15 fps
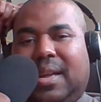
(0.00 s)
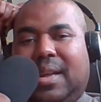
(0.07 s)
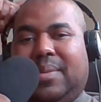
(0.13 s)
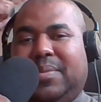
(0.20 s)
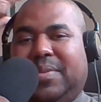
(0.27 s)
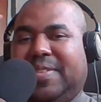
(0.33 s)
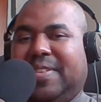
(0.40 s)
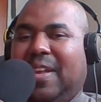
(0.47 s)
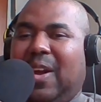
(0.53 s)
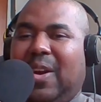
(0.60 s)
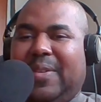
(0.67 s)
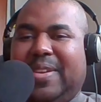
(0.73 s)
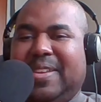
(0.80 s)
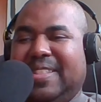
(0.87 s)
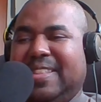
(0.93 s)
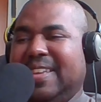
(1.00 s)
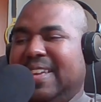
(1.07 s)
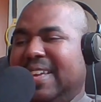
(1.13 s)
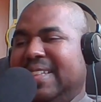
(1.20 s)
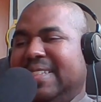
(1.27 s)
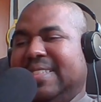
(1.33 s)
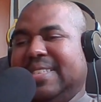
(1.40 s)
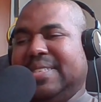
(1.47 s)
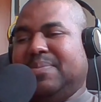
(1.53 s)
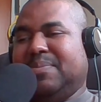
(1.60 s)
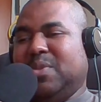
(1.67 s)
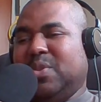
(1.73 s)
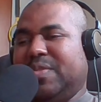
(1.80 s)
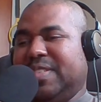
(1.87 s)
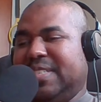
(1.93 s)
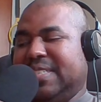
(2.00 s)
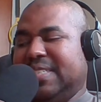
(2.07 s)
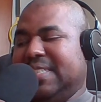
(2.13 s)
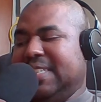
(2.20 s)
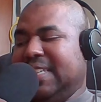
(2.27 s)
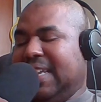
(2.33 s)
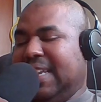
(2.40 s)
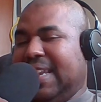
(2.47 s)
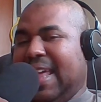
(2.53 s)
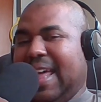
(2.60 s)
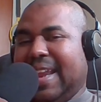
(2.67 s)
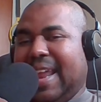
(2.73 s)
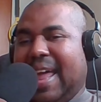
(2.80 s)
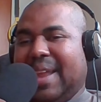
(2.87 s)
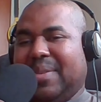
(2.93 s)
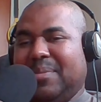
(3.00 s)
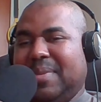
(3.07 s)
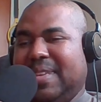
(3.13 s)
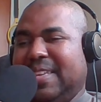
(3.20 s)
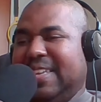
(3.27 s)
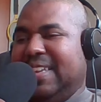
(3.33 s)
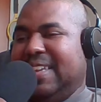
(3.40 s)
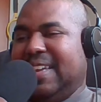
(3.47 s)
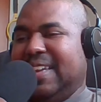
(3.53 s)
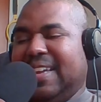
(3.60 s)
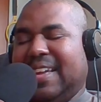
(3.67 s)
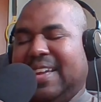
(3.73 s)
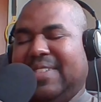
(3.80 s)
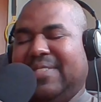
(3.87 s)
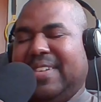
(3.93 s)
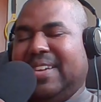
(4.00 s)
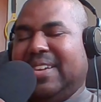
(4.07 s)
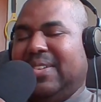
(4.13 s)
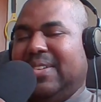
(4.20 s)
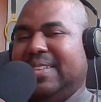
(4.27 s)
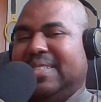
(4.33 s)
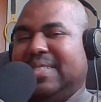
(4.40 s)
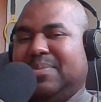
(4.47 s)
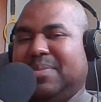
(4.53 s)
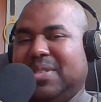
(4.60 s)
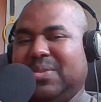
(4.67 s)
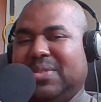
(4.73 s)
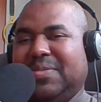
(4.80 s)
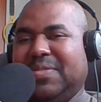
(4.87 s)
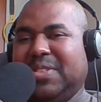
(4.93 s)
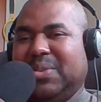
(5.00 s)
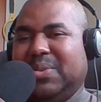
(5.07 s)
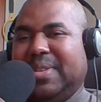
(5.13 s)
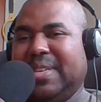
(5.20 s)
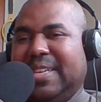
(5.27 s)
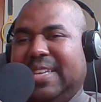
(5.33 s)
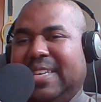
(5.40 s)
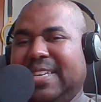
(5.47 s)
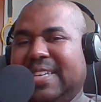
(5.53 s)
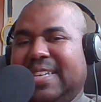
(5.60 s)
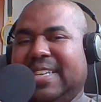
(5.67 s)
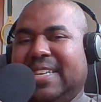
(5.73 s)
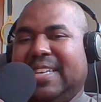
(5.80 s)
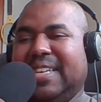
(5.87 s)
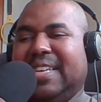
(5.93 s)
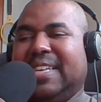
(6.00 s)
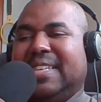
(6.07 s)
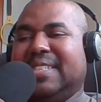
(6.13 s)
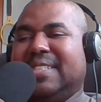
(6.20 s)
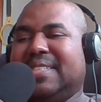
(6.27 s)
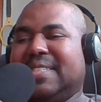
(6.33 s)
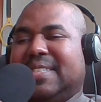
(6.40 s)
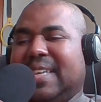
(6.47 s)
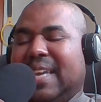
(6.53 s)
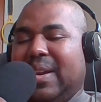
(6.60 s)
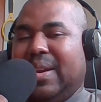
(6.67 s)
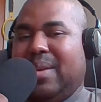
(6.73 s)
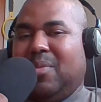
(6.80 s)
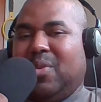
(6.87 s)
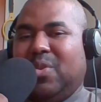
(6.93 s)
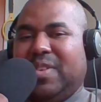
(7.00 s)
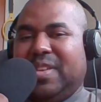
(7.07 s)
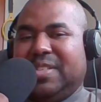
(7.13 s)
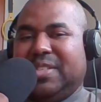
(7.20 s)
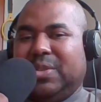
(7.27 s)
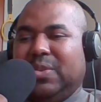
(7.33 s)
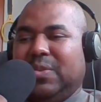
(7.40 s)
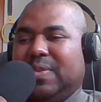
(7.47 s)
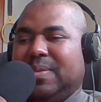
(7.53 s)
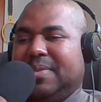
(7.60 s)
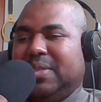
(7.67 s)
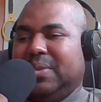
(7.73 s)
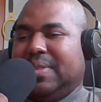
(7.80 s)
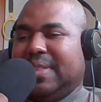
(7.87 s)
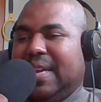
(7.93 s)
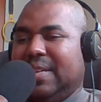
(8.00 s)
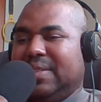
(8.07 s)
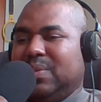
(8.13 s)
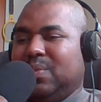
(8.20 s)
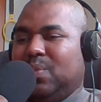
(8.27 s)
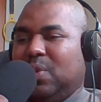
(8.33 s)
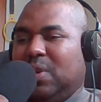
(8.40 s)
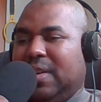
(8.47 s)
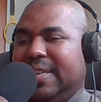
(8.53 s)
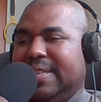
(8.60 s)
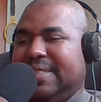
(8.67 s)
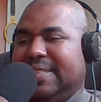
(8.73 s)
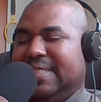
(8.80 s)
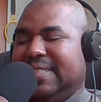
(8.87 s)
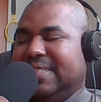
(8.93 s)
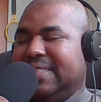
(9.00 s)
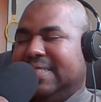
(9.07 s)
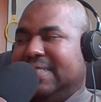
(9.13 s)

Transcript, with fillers: I'm sorry, this movie just took a lot out of me. We're going to be reviewing Scary Movie 2 from 2001.